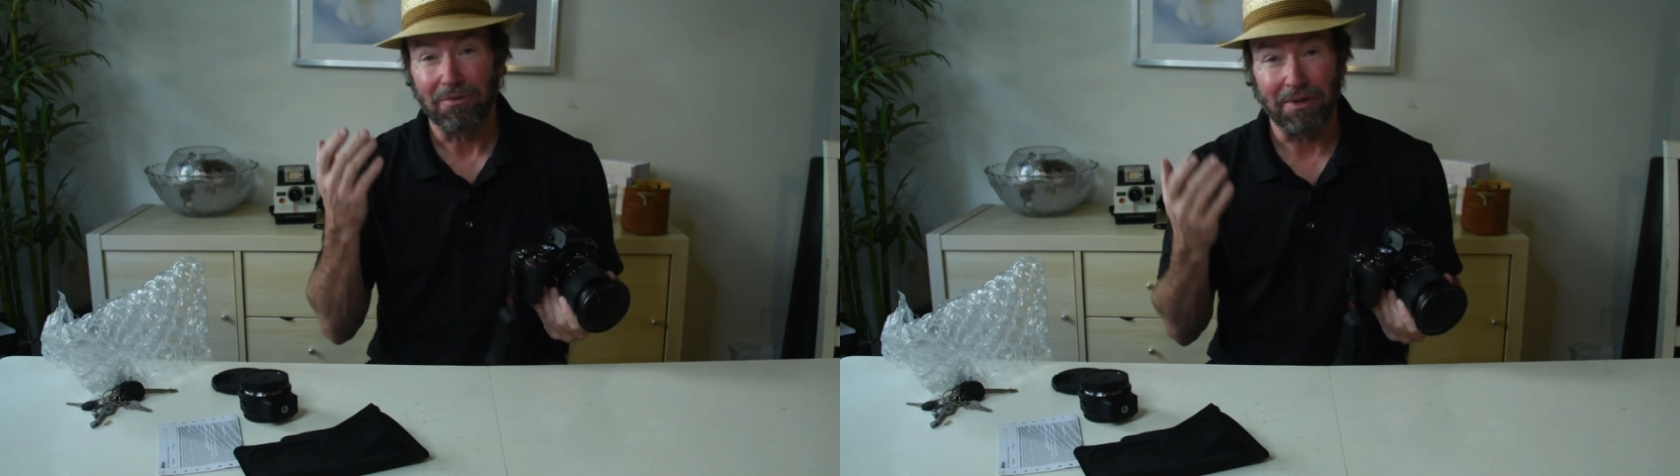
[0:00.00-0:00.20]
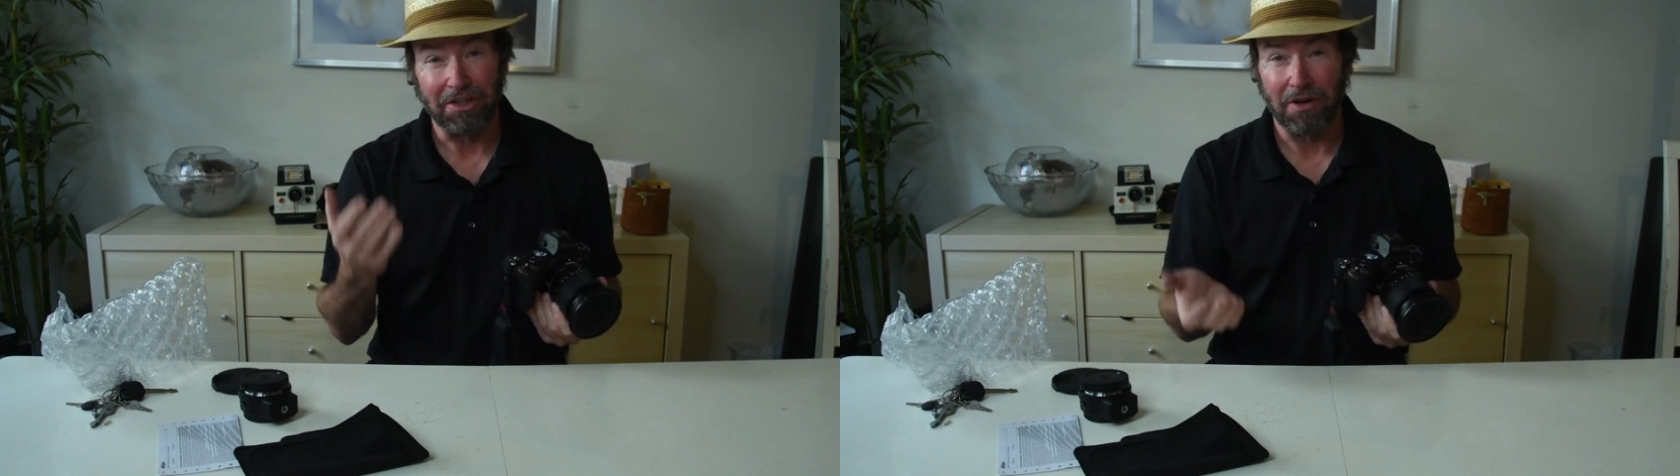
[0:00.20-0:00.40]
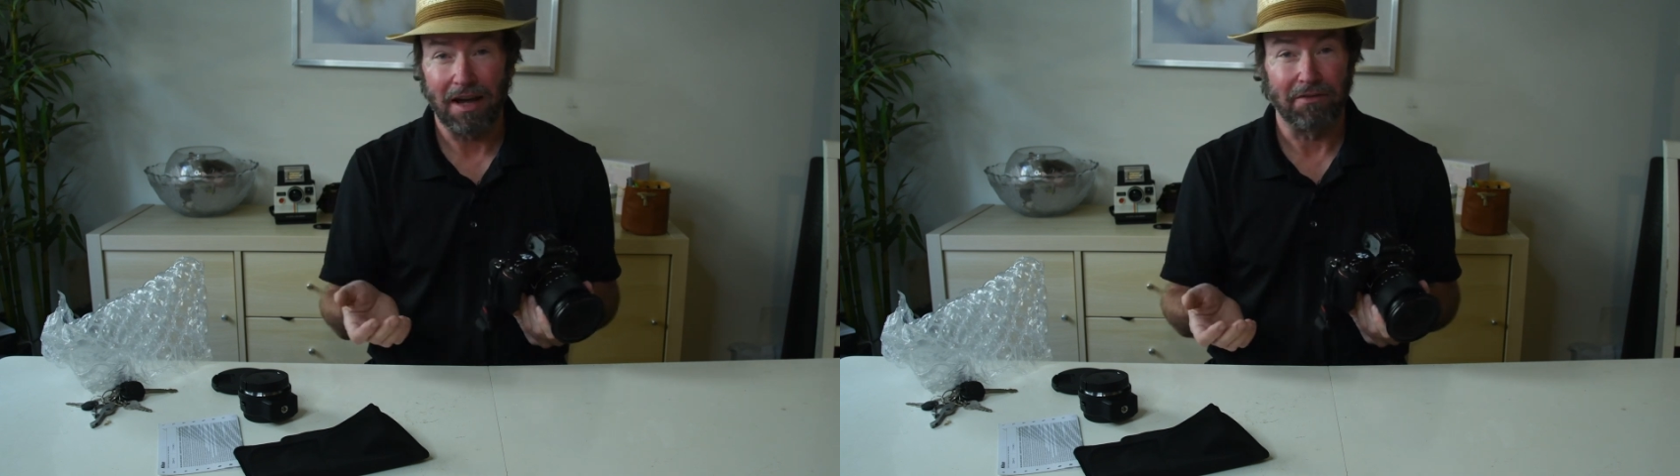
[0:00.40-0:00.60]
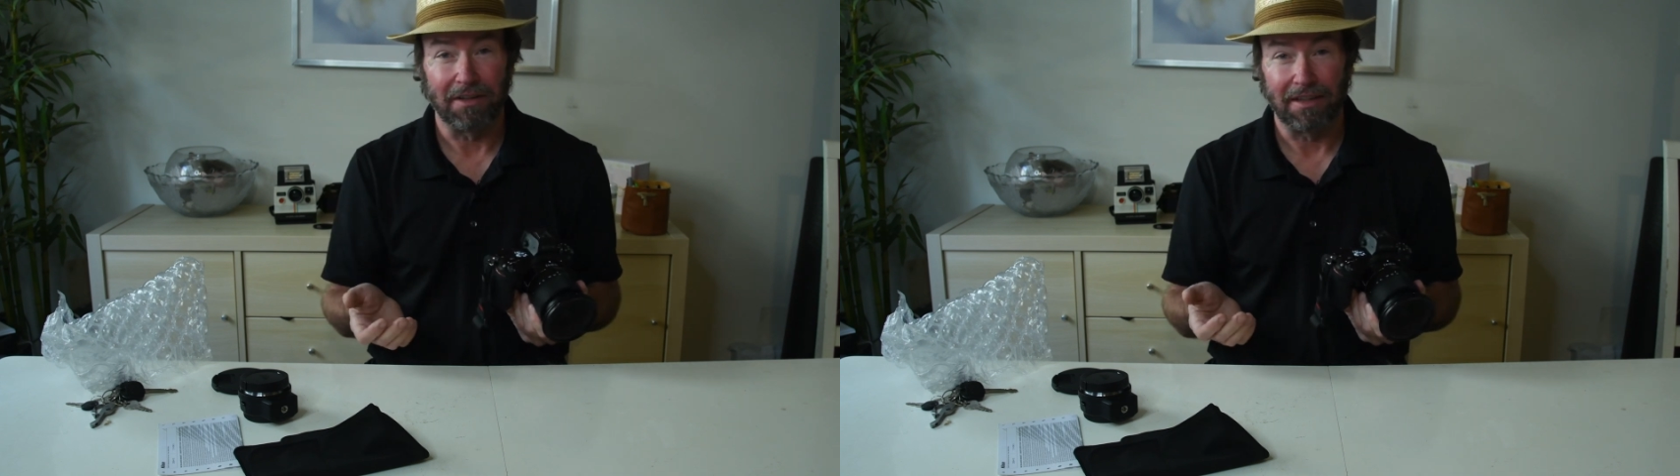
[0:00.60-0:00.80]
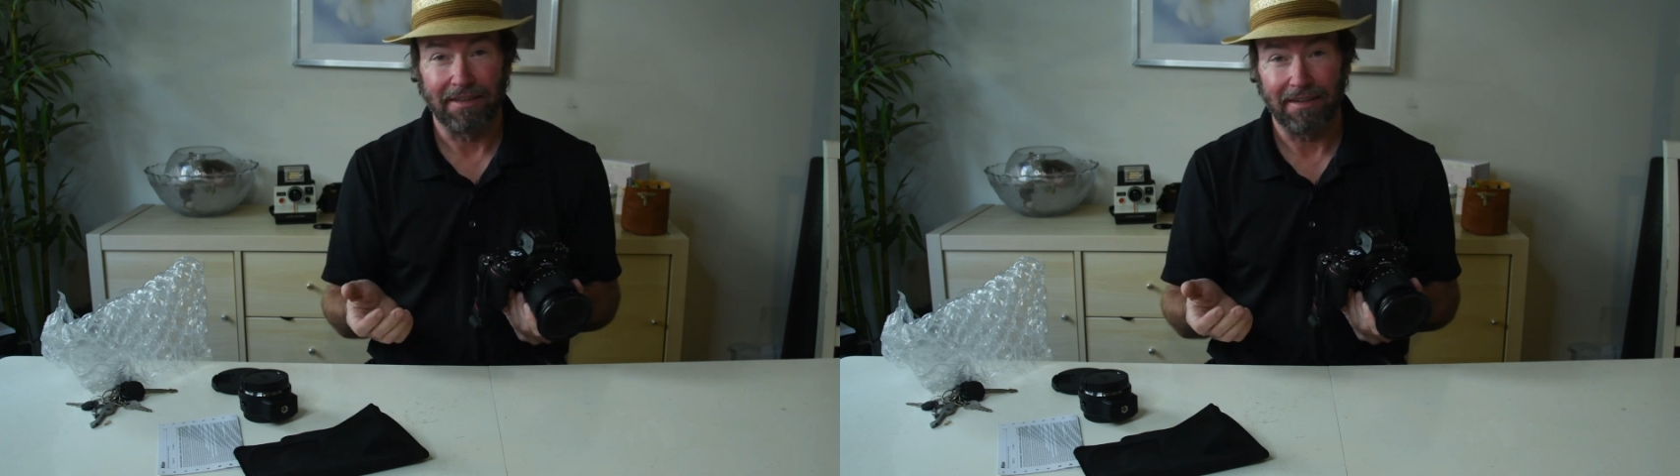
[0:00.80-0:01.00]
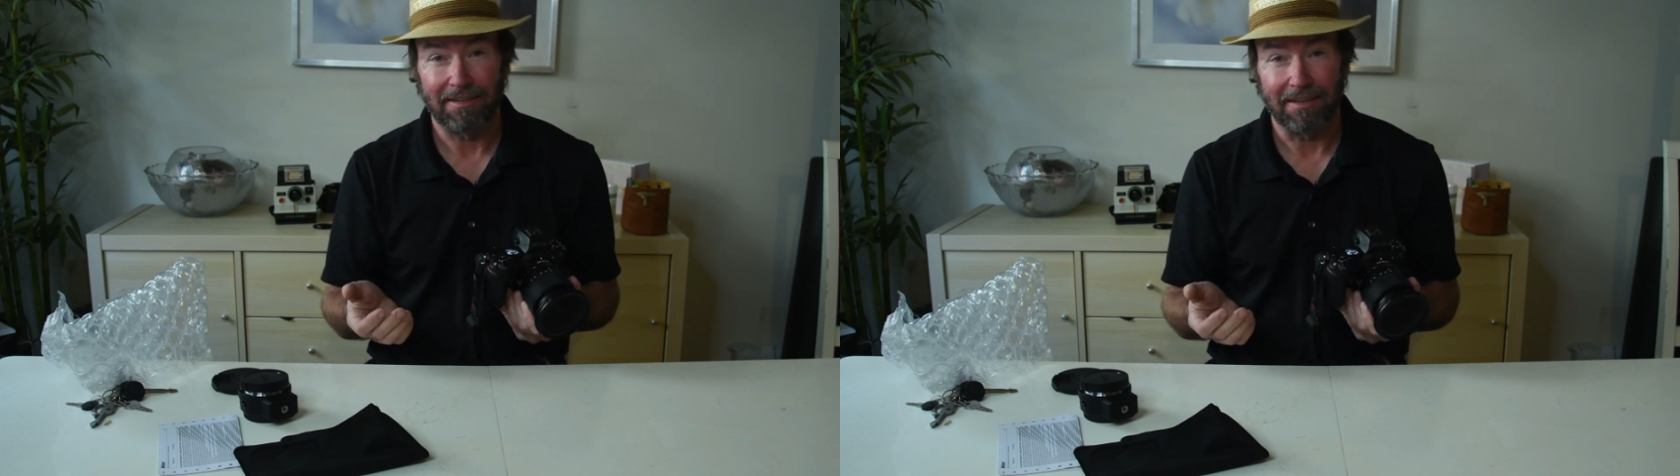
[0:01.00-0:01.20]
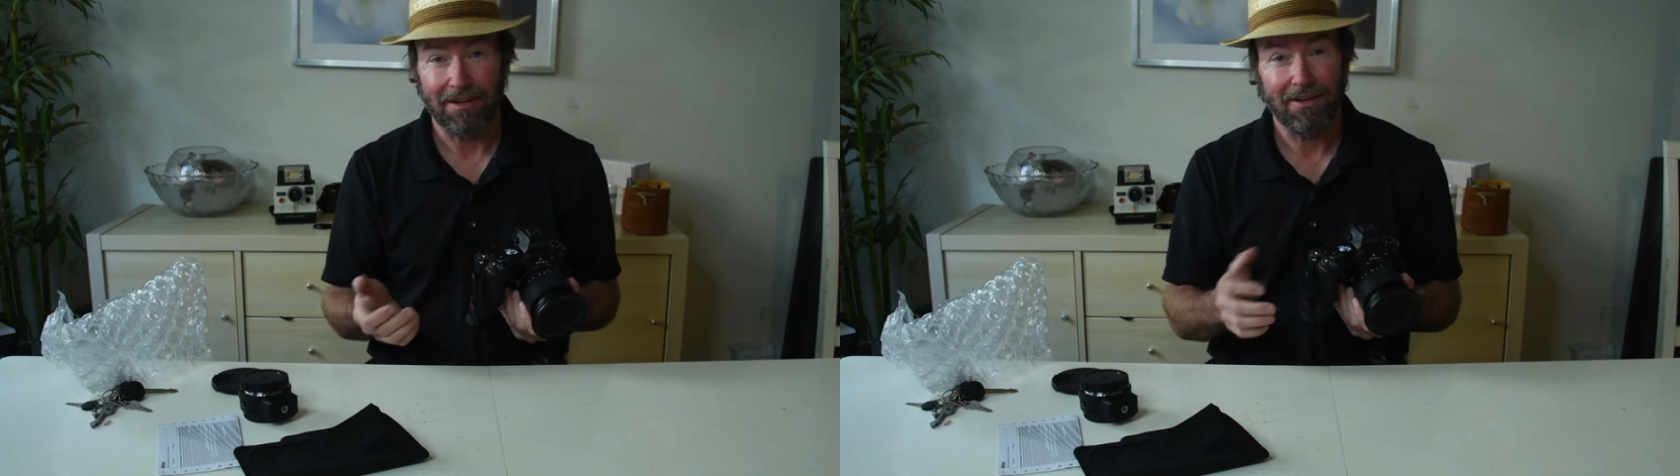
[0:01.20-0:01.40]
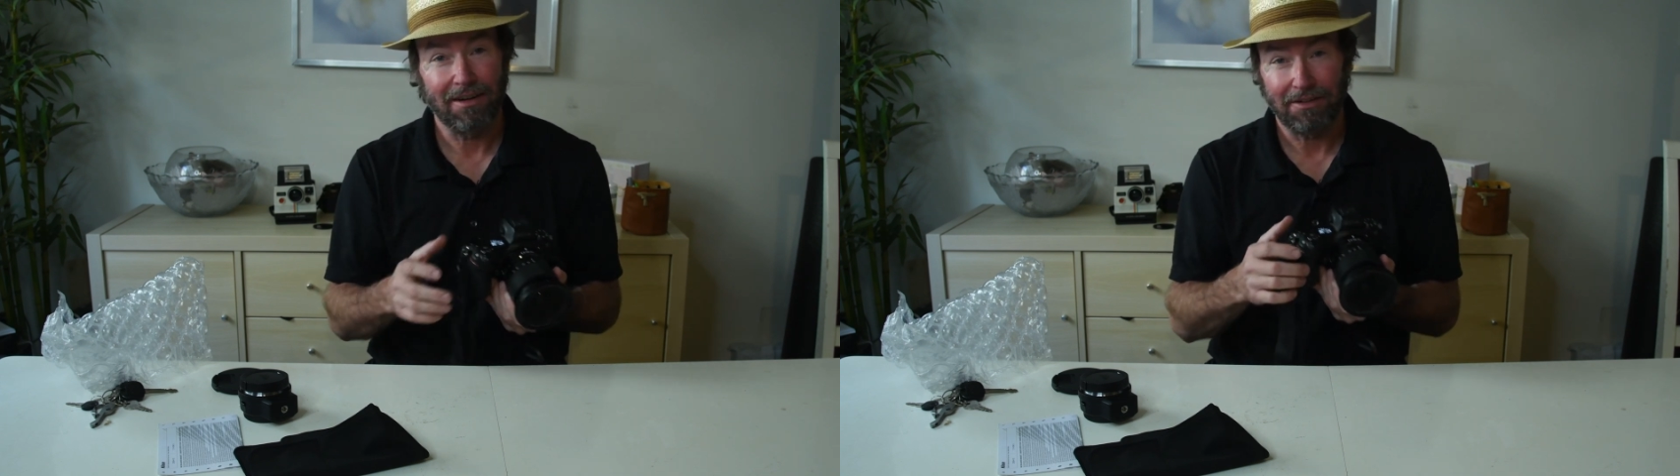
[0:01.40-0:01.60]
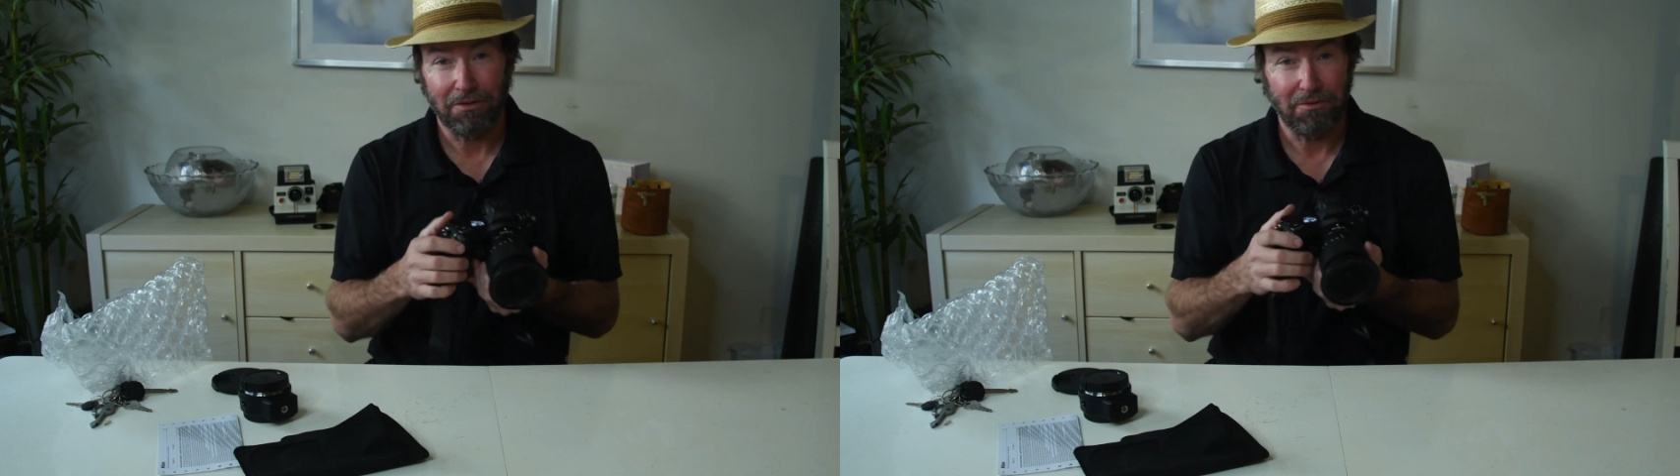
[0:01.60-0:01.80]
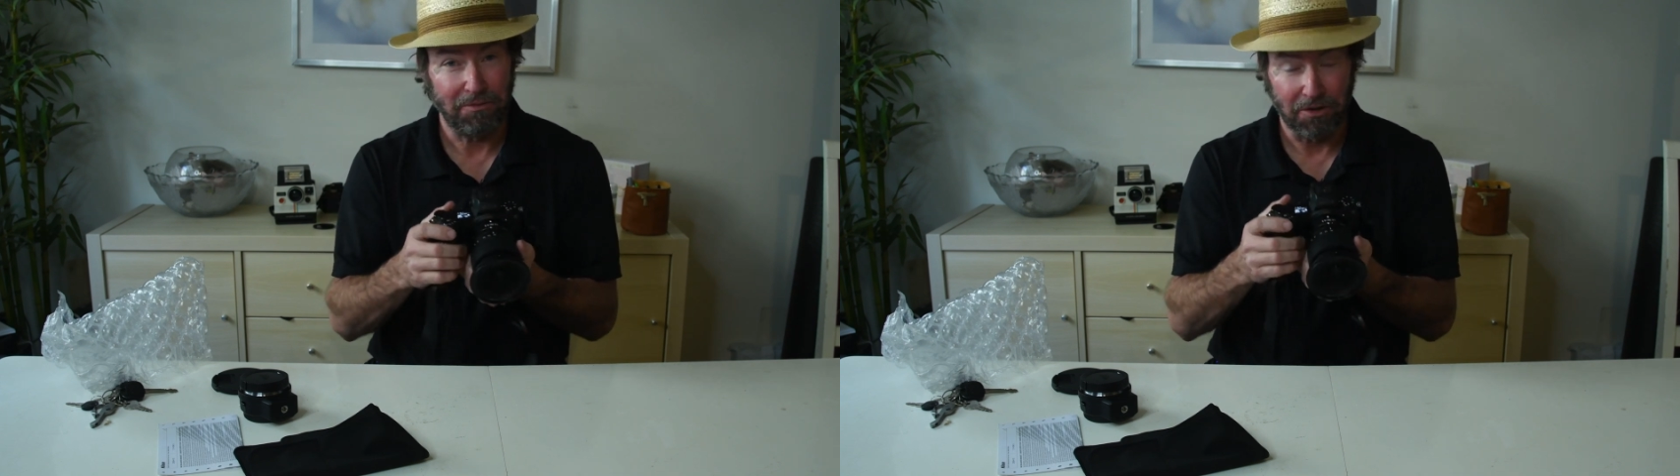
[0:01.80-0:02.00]
When you have a DSLR,
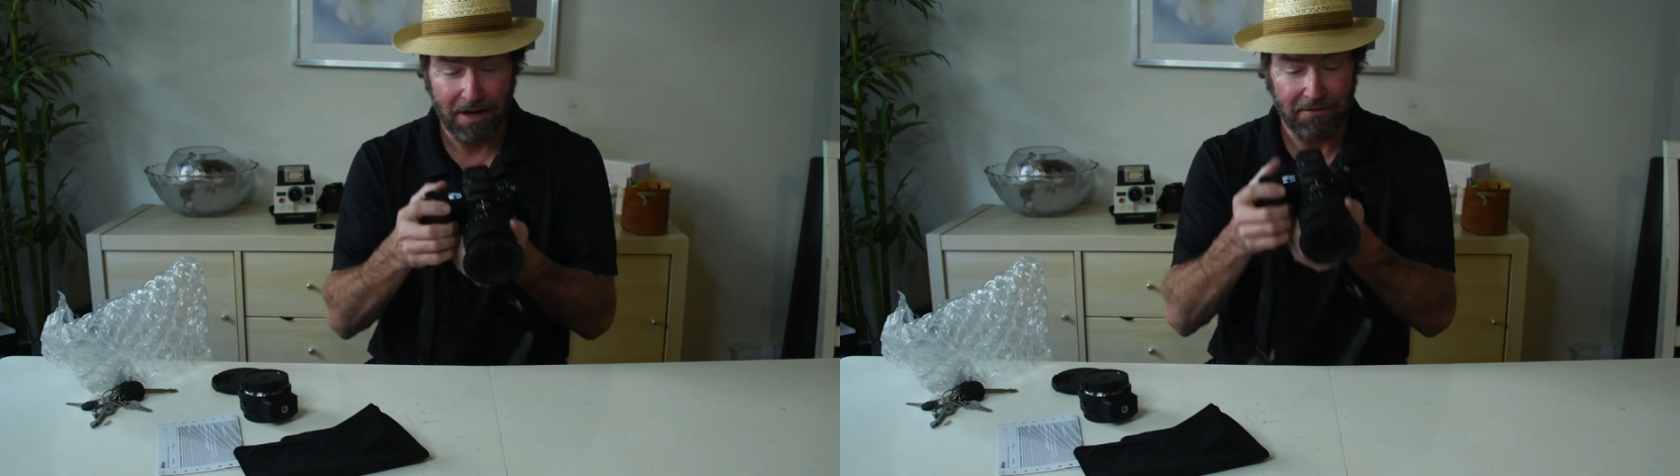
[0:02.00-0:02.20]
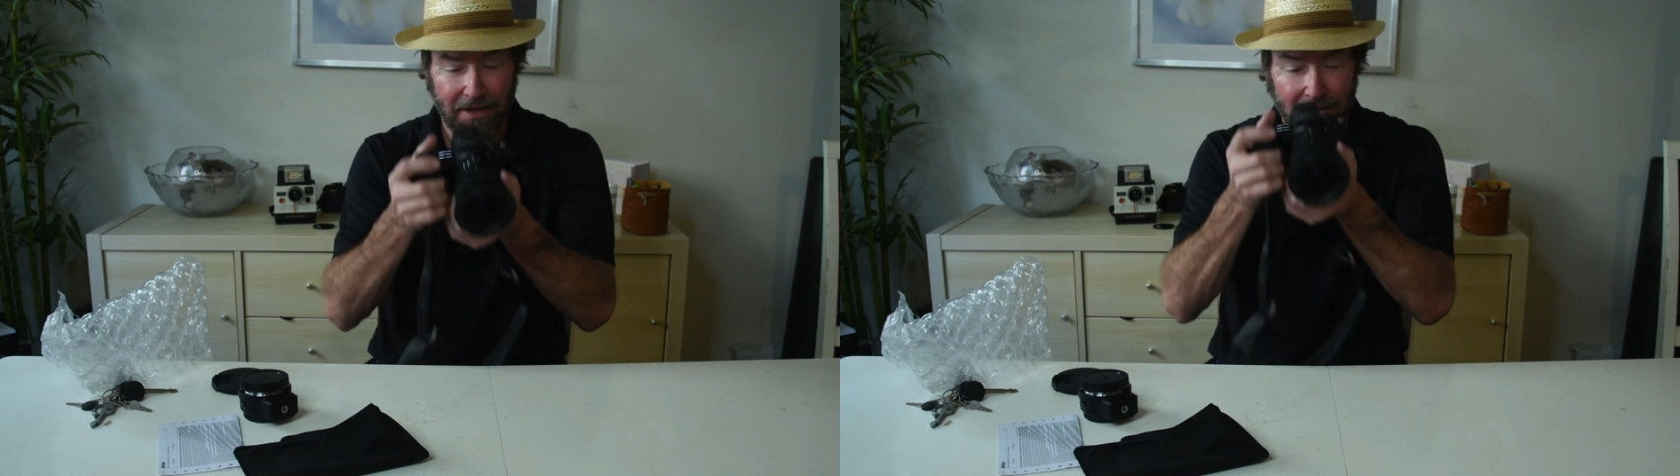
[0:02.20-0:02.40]
you don't have